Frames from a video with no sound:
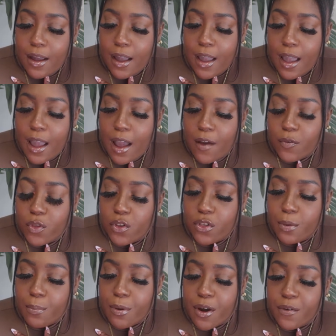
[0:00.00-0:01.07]
after
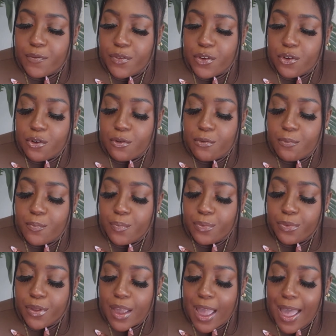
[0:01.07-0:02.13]
the perfume
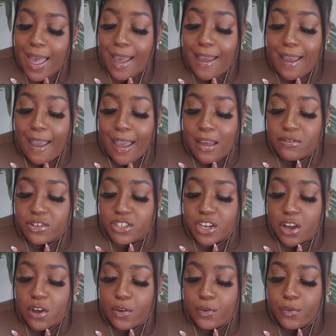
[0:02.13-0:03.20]
I have
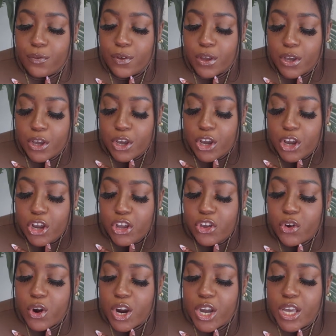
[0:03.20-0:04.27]
shelf,
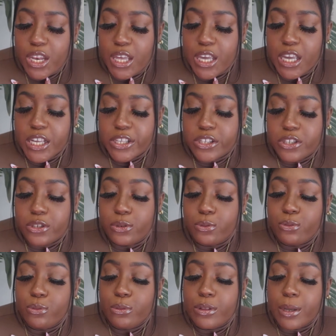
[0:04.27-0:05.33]
you're gonna get
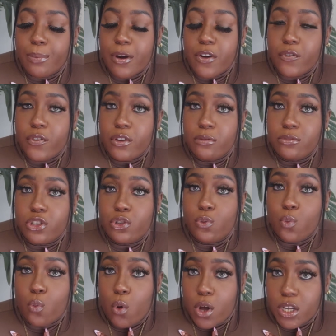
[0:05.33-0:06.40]
to the perfumes you
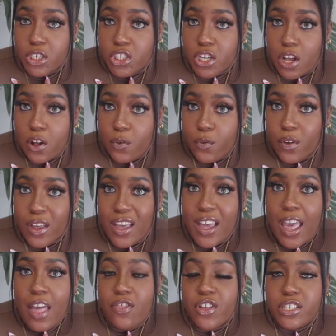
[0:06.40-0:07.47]
want shelf.
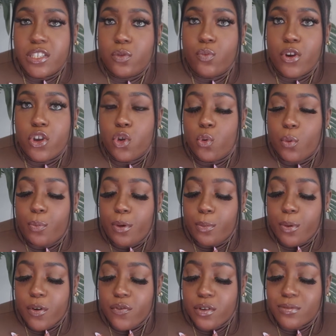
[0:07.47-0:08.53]
And this is where you will put
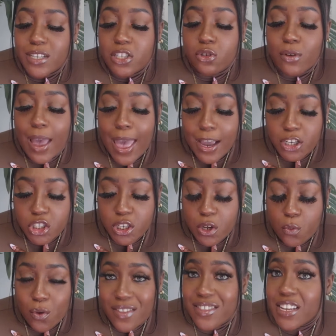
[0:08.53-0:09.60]
perfumes that you actually
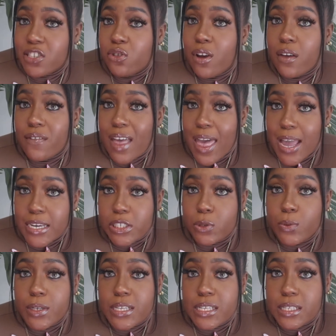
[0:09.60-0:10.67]
want, that you have
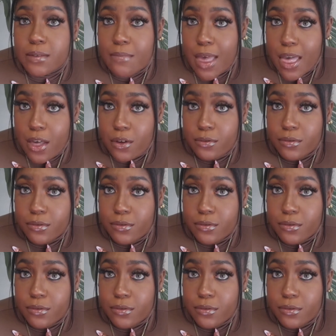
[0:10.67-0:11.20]
actually smelled.